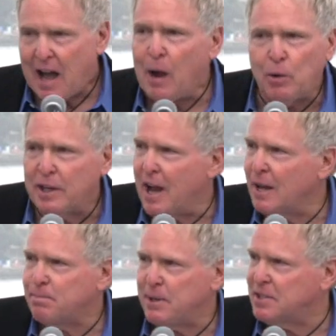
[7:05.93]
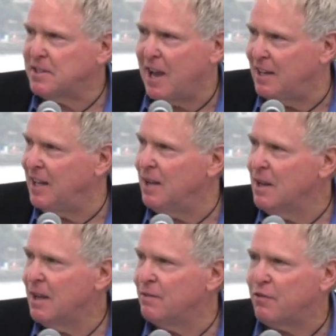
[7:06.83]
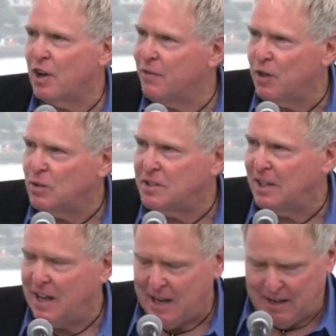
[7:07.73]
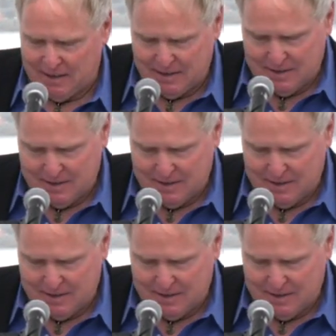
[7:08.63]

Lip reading: I would not be standing in front of you today.